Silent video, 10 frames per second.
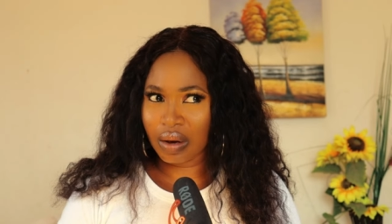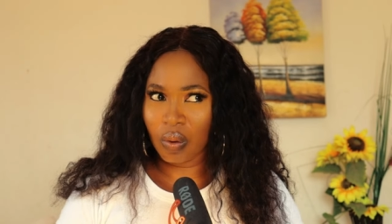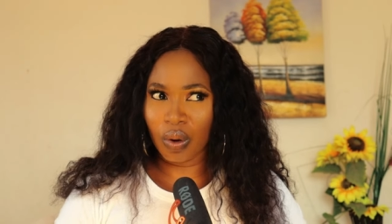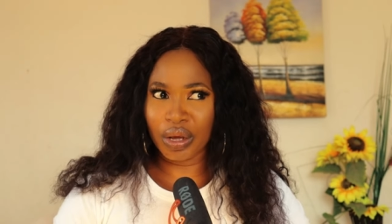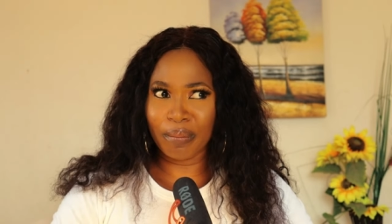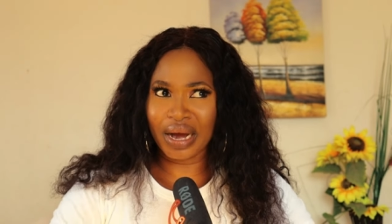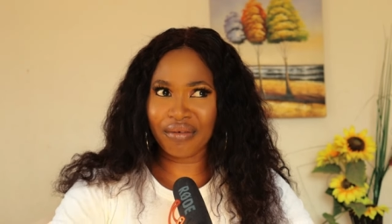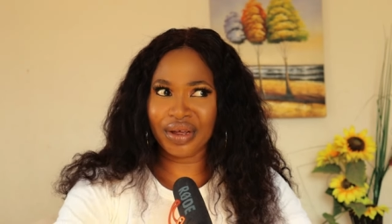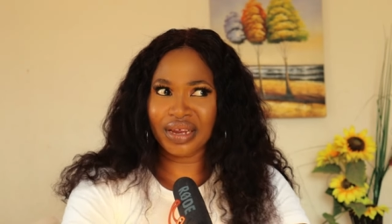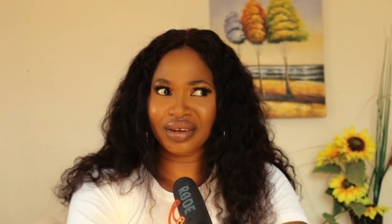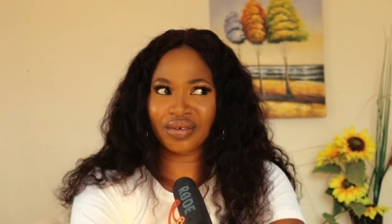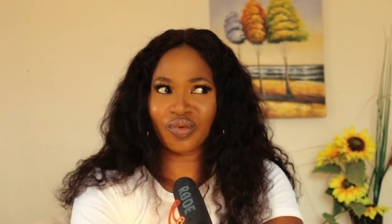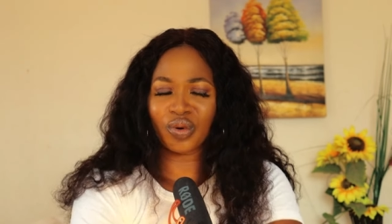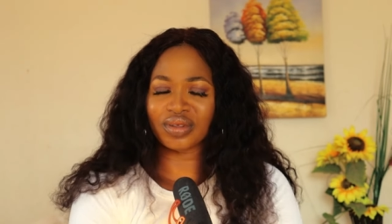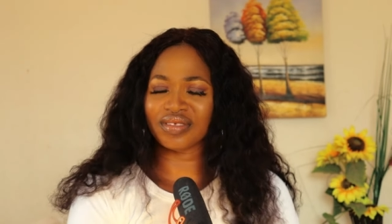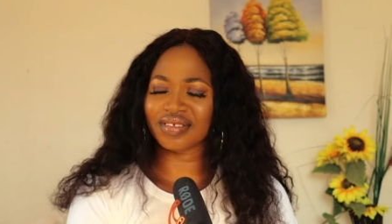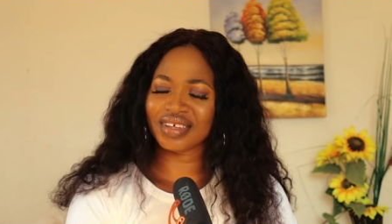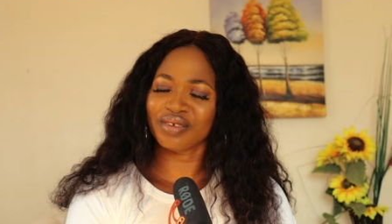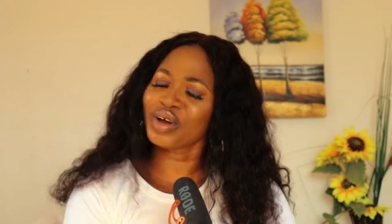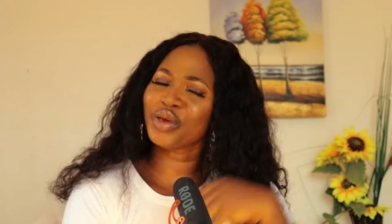Or he married what?
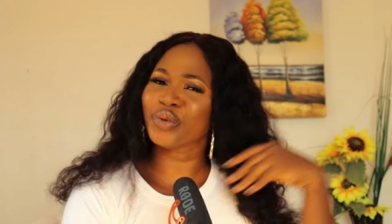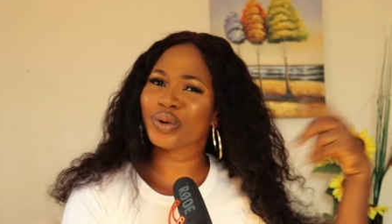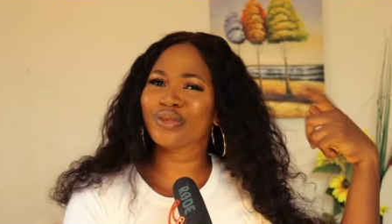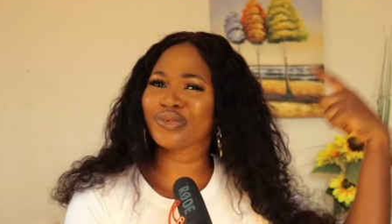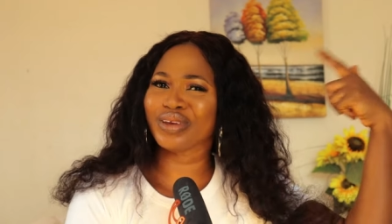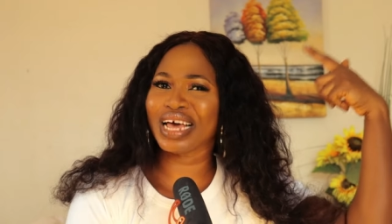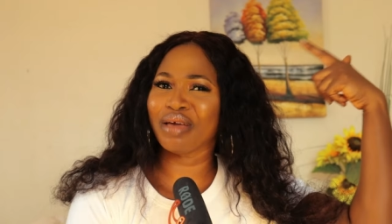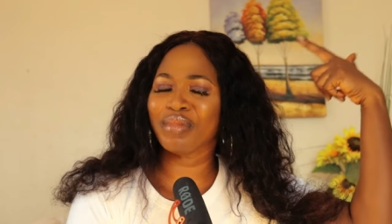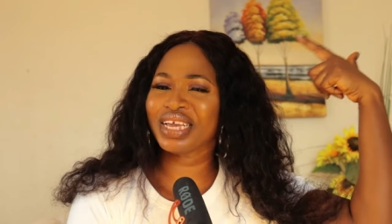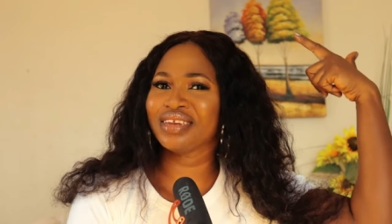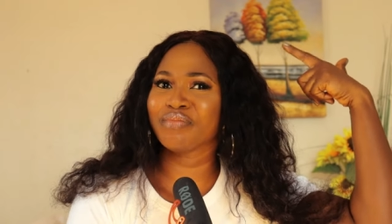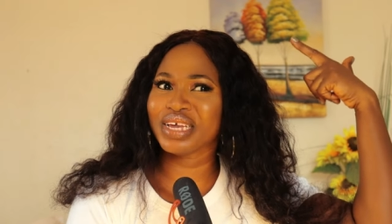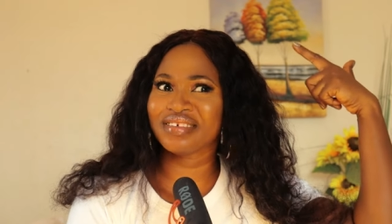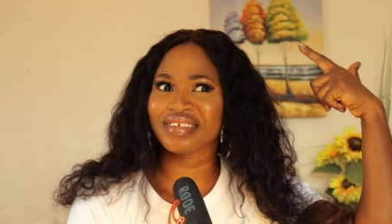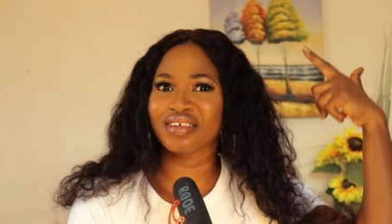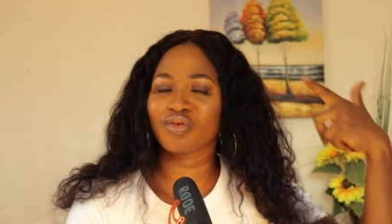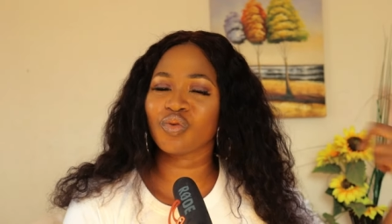When you want to lie, make it make sense.